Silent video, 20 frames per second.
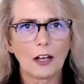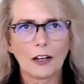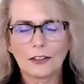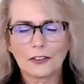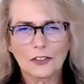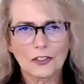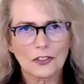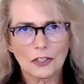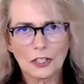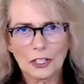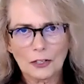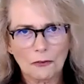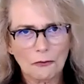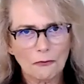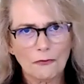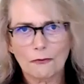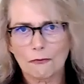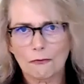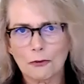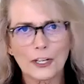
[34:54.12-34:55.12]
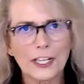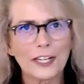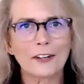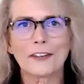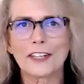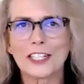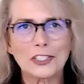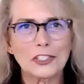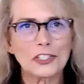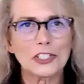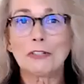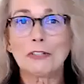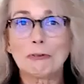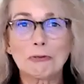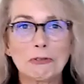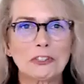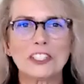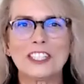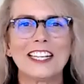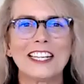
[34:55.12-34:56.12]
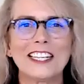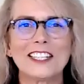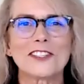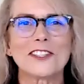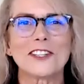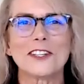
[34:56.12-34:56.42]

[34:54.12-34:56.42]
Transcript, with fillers: you know, rearing children issues,